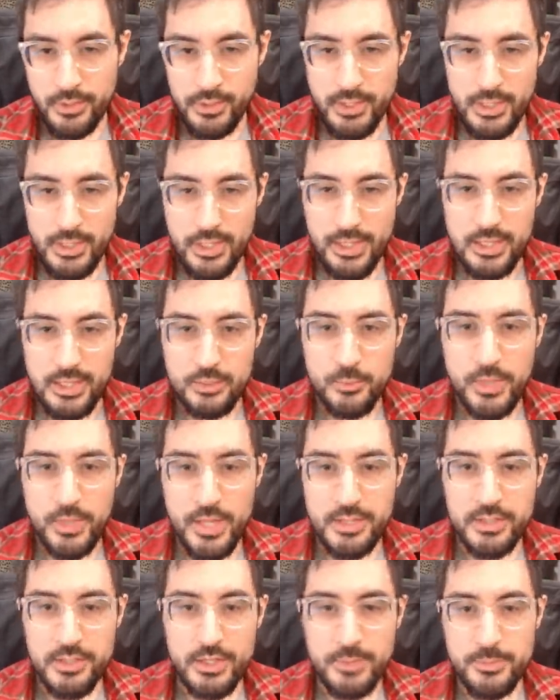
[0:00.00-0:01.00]
And we
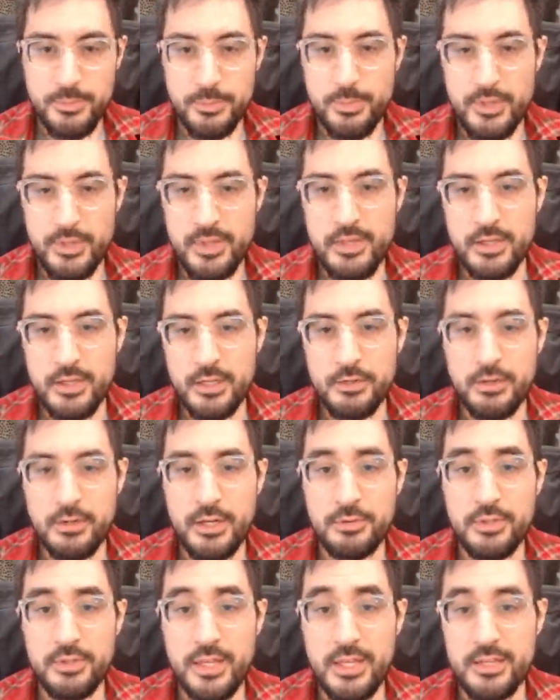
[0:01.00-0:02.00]
ended up paying
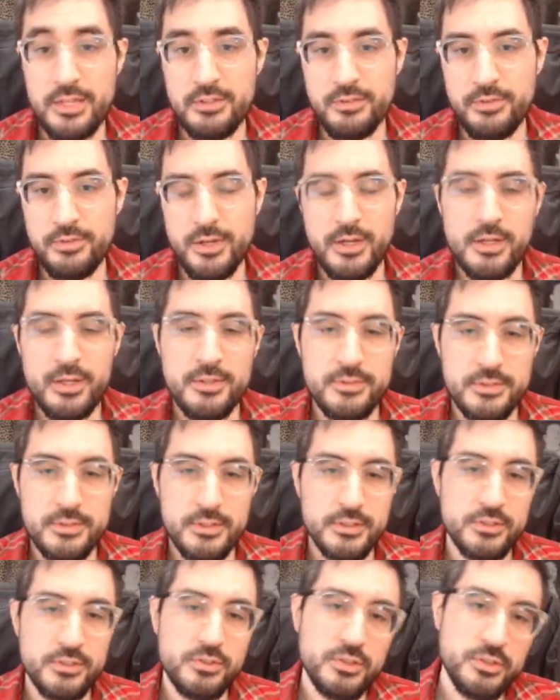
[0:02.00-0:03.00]
around 8 Divines
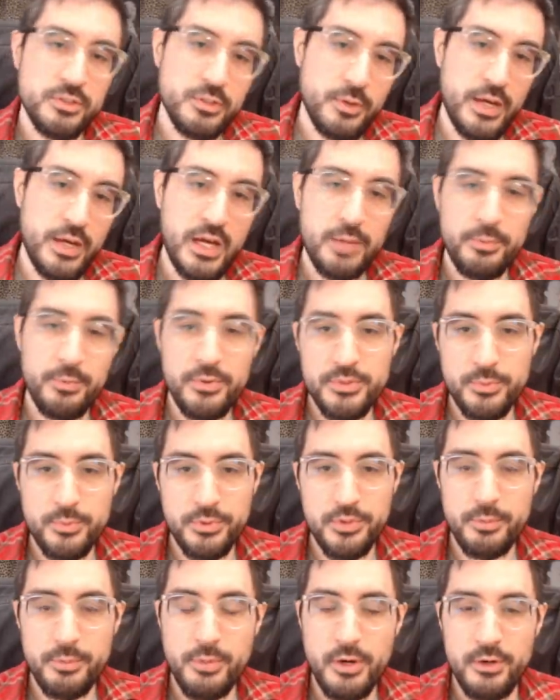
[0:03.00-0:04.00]
because it just so happens with
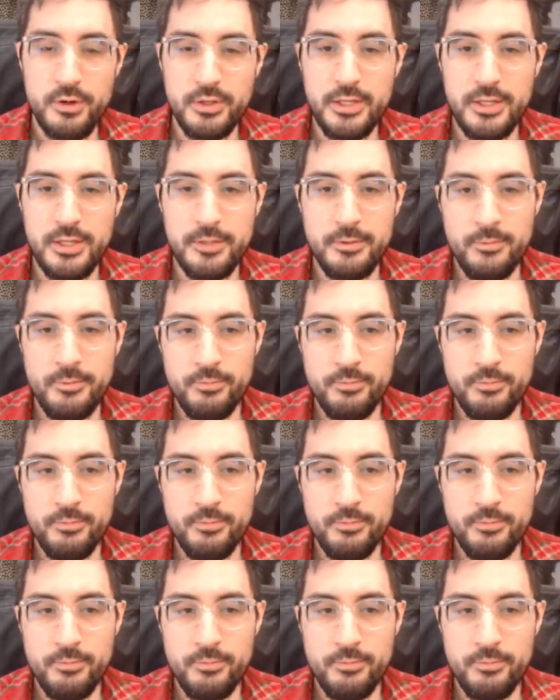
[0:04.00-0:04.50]
the market,